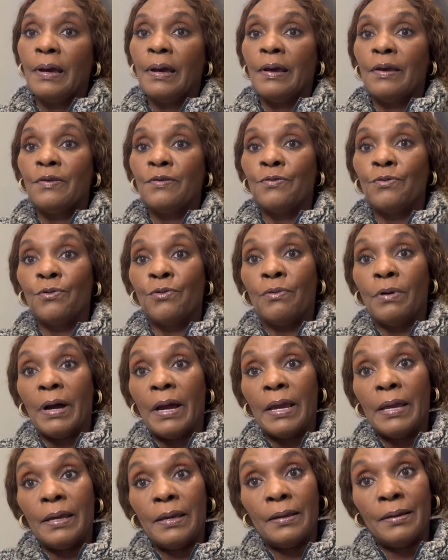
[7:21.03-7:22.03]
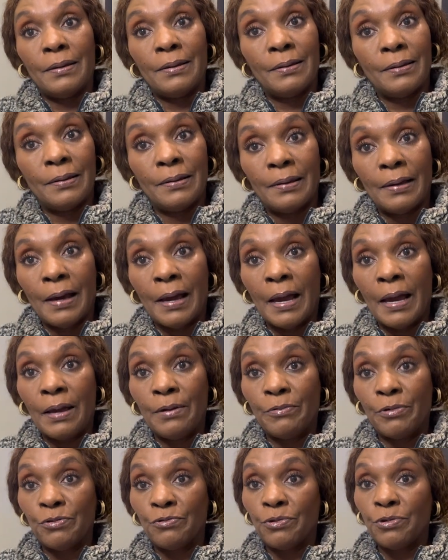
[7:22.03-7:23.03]
So I
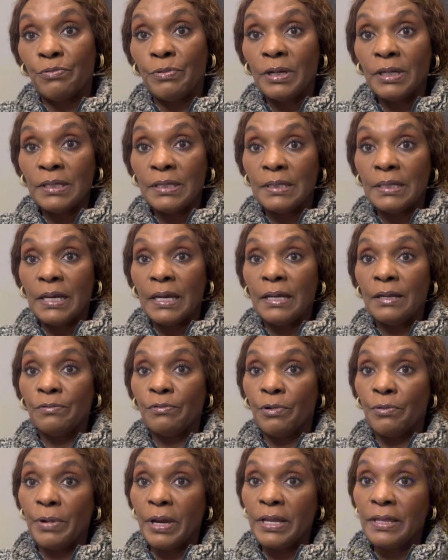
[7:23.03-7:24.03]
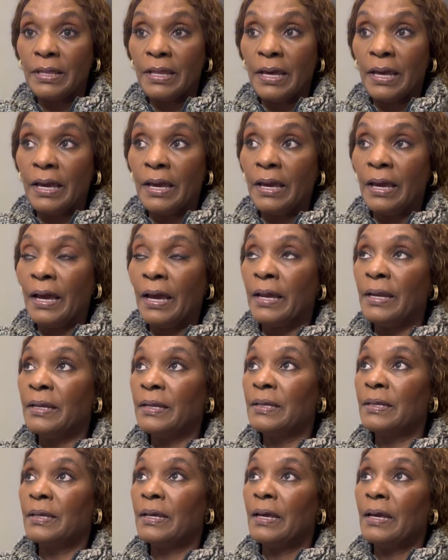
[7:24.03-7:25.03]
was with Wilson. We went there and
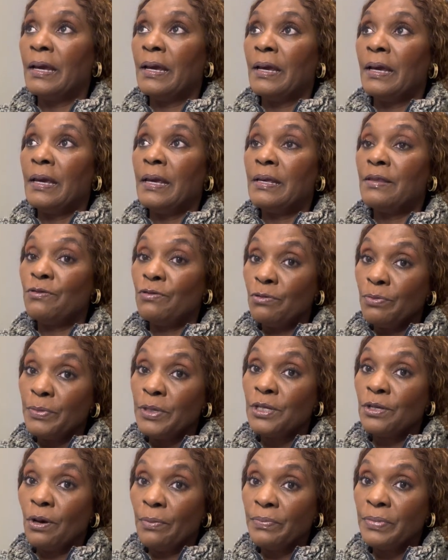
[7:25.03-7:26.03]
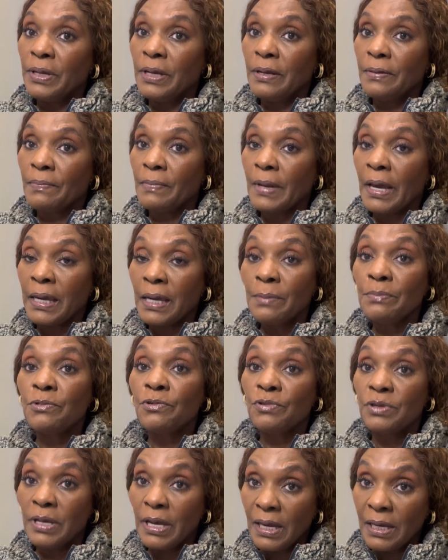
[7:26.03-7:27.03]
he told me something. I came to
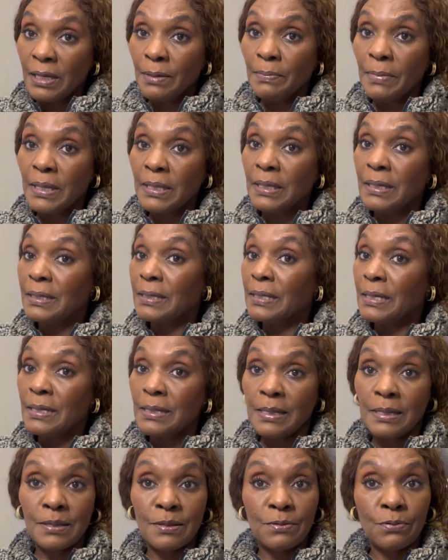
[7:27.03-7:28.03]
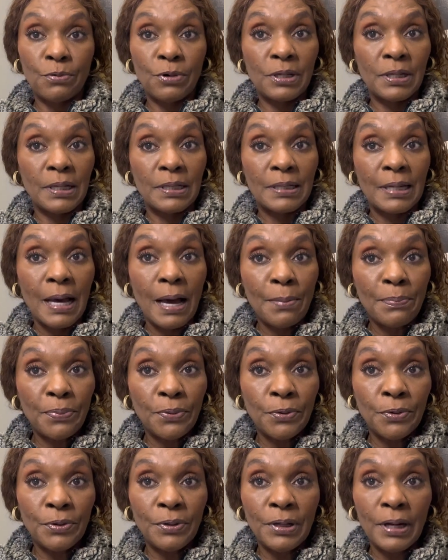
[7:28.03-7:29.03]
tell him. I said, this is what has
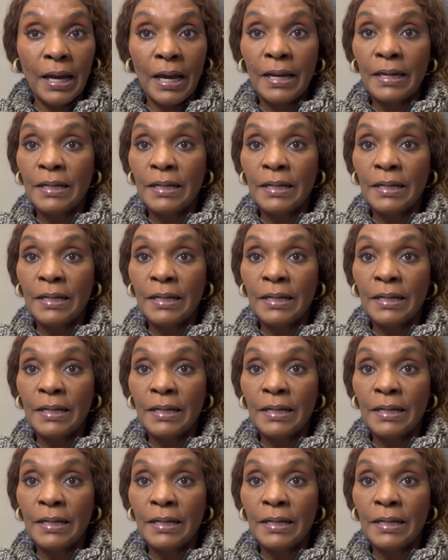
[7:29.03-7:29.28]
happened.